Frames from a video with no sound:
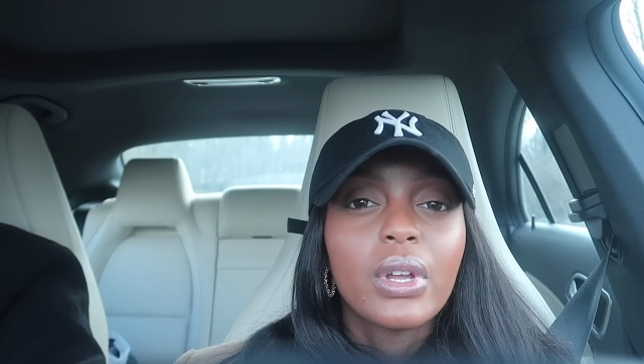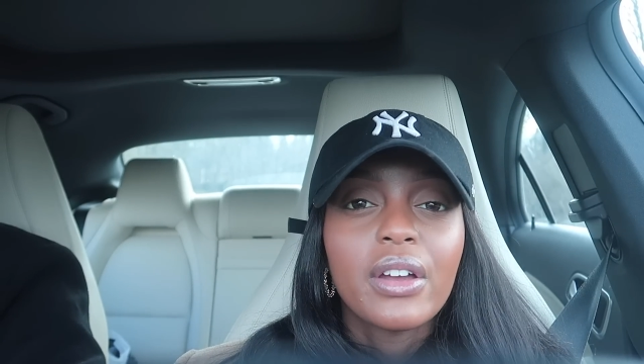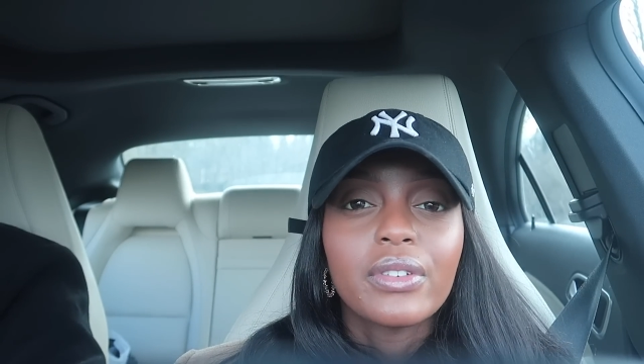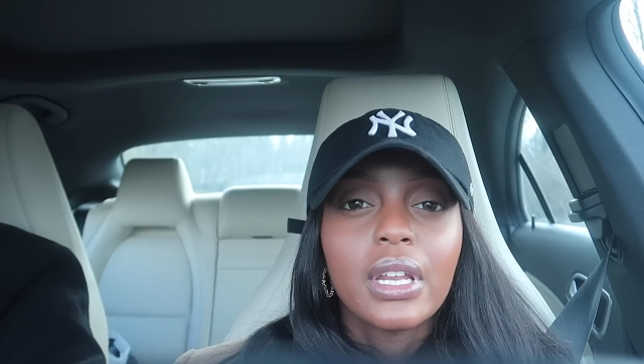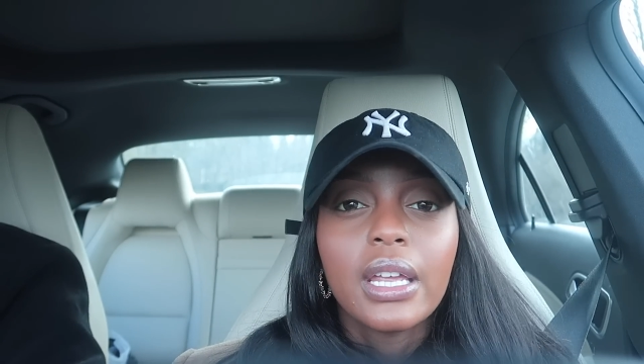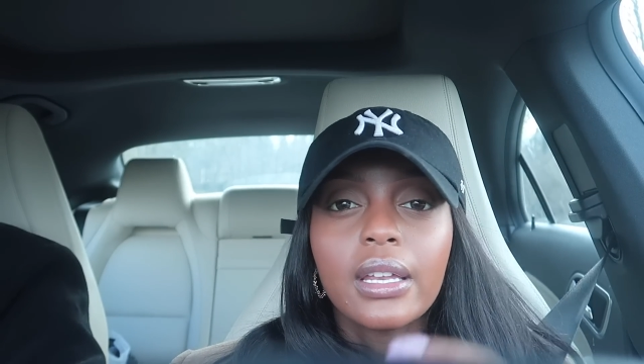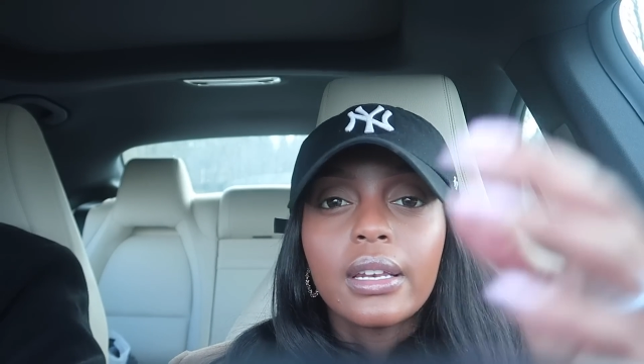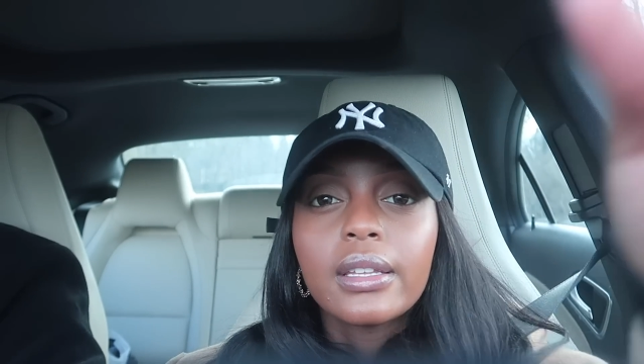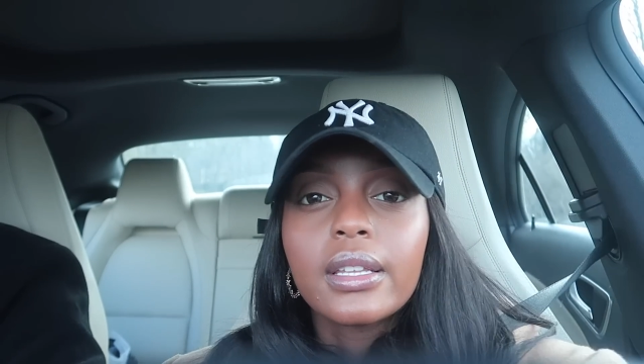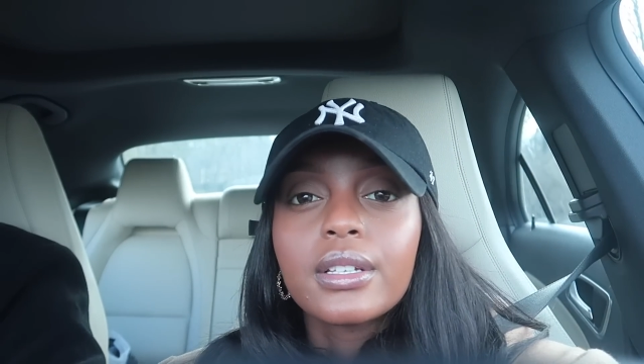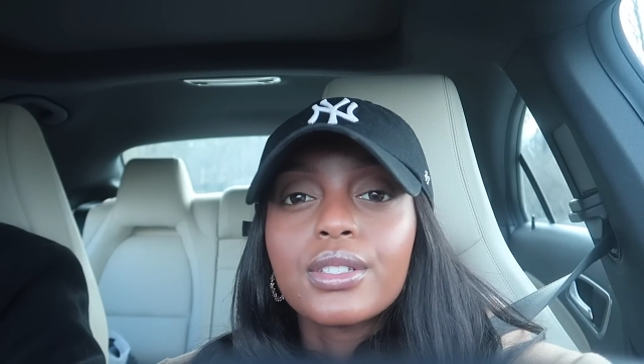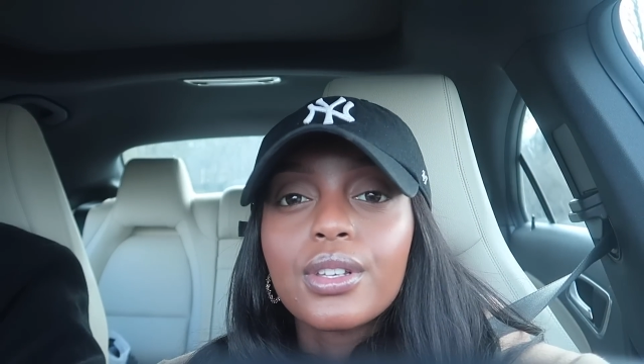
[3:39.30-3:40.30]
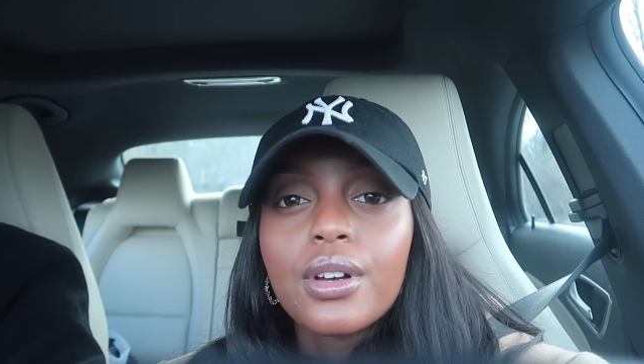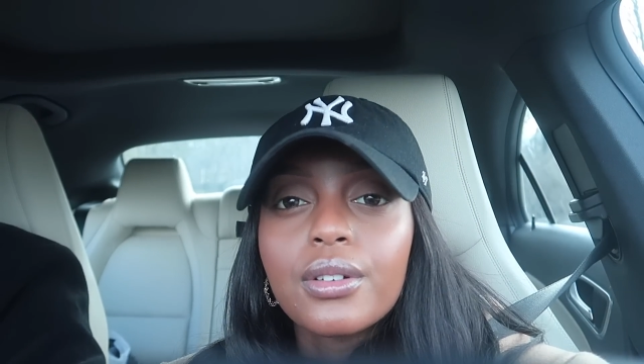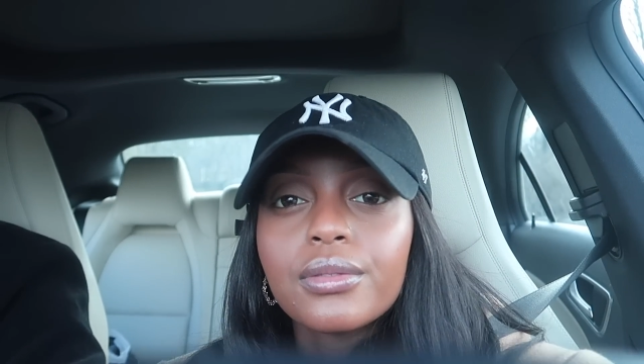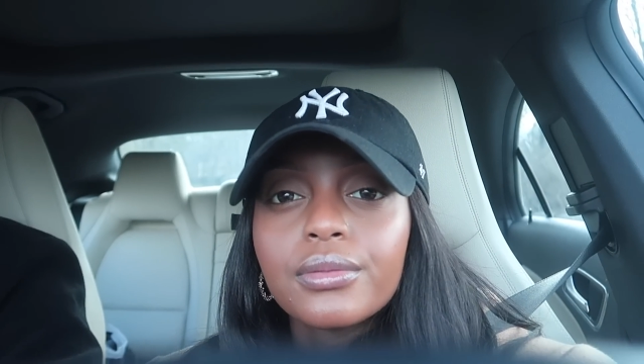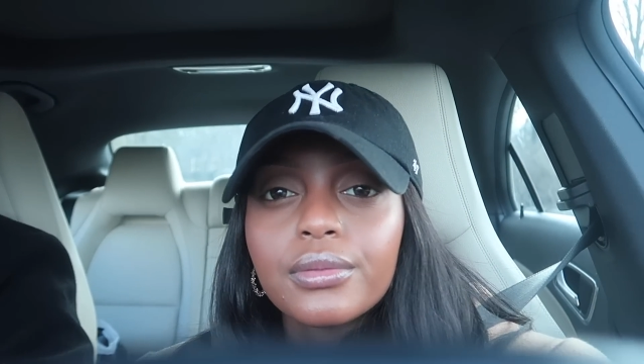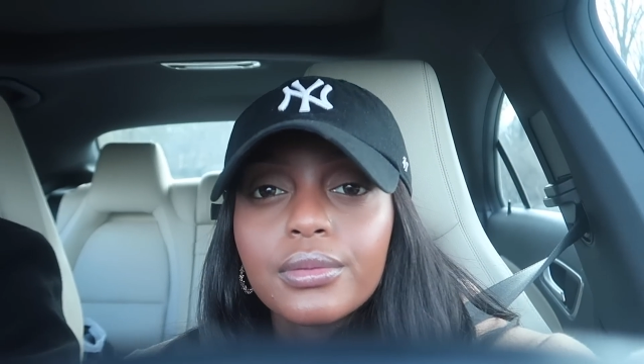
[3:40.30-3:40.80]
we haven't ate anything,
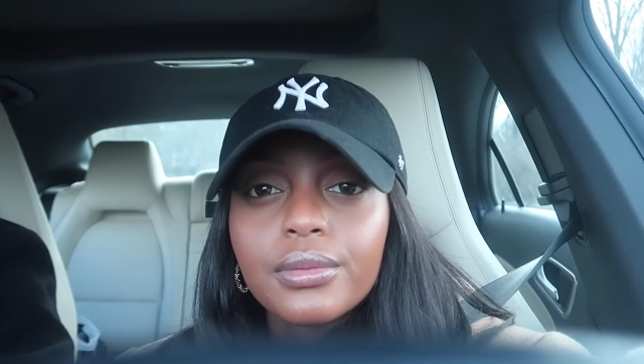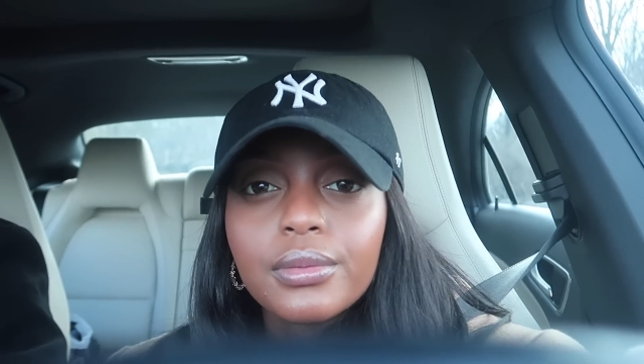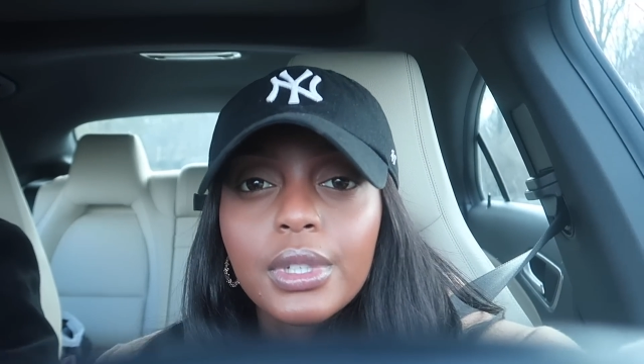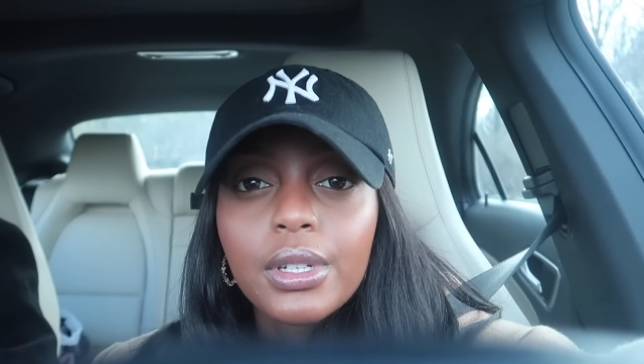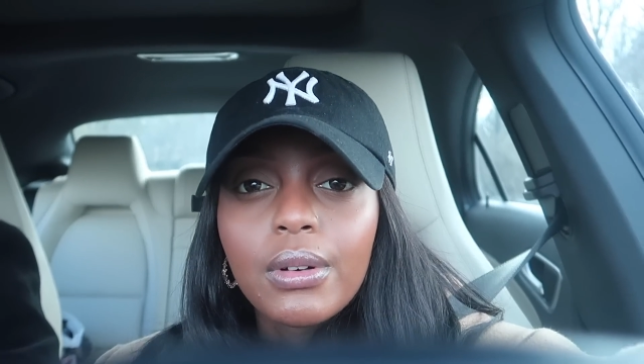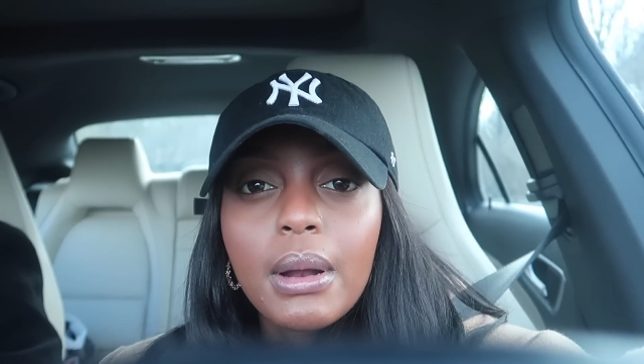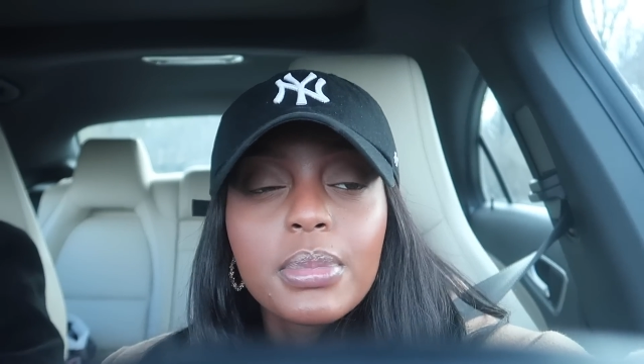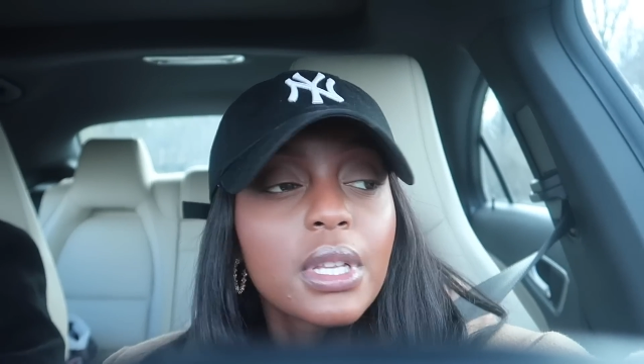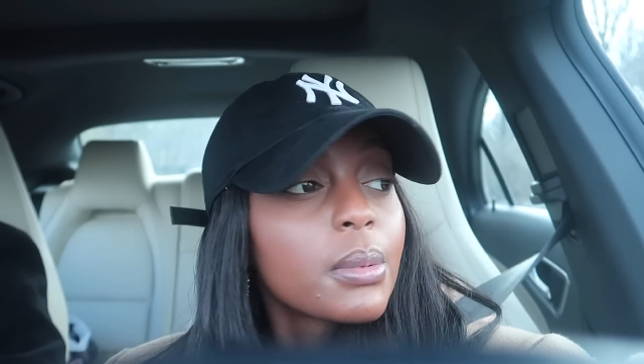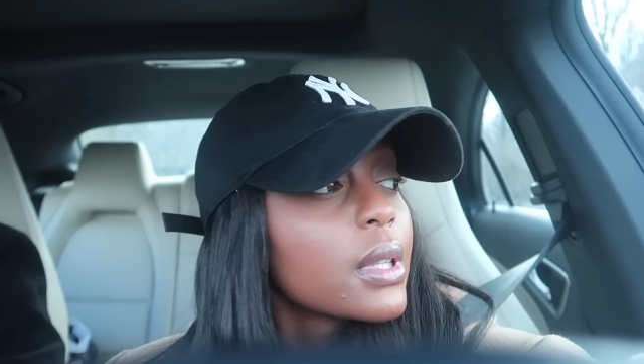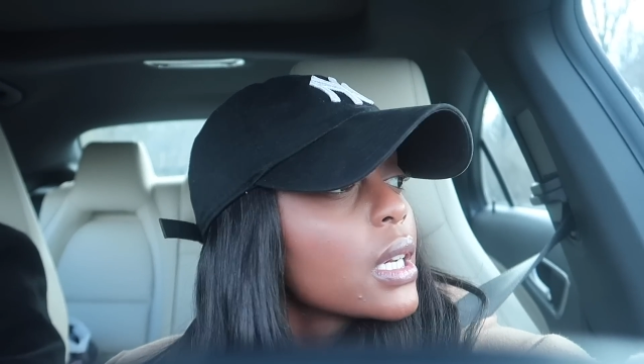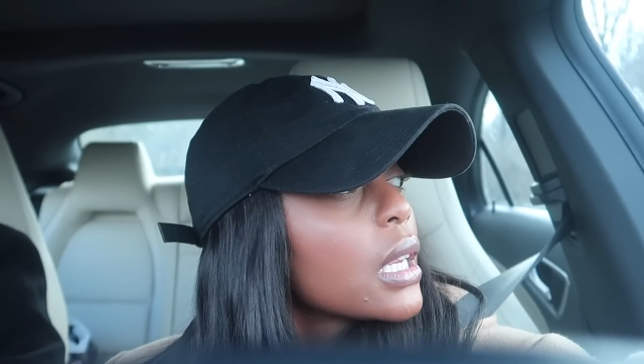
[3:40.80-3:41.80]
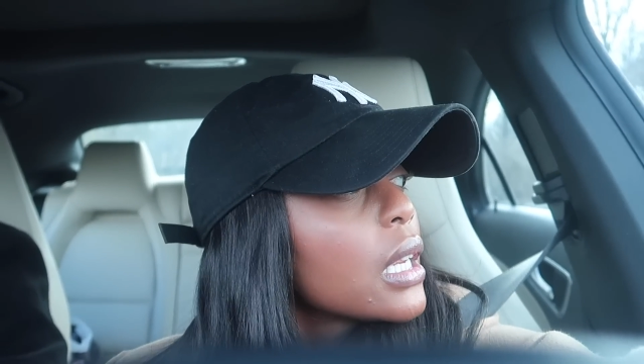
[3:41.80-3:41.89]
so we grab something to